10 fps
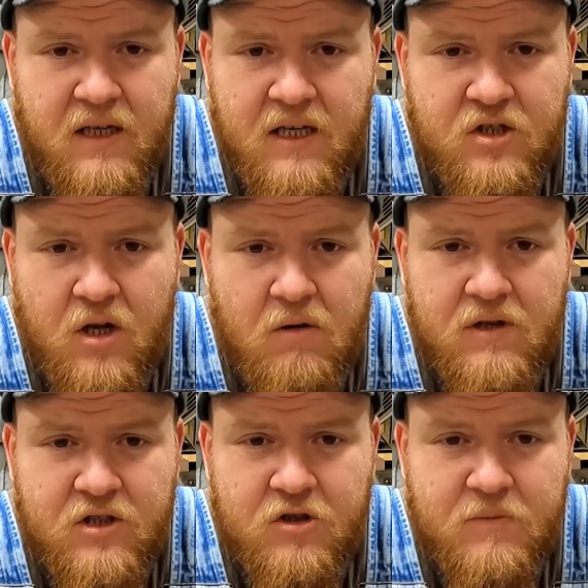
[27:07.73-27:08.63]
as long
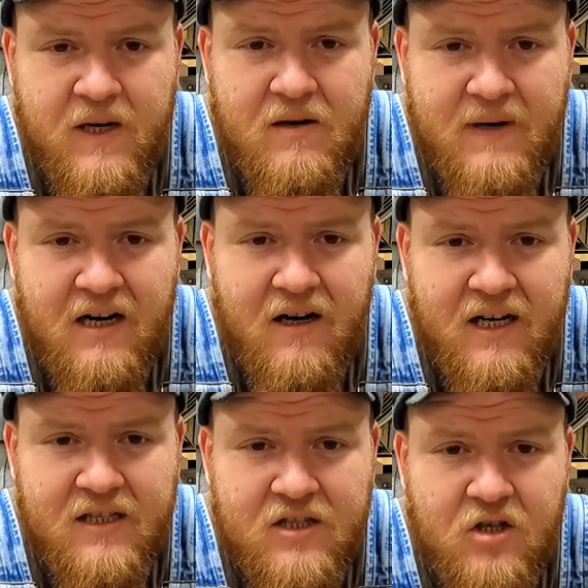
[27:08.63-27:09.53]
as there's been
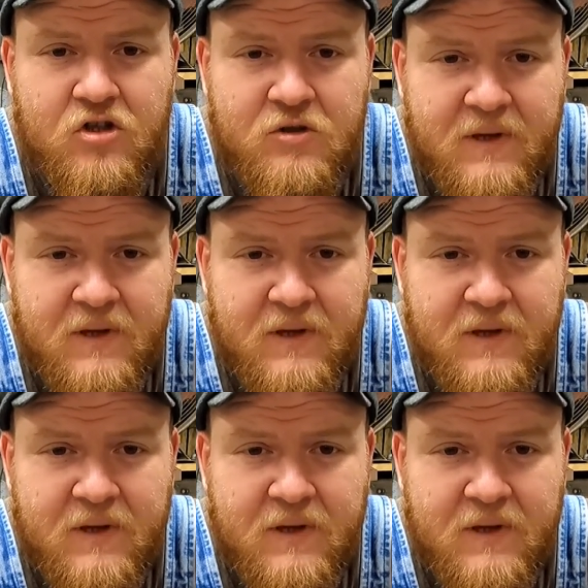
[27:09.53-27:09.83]
Americans, there's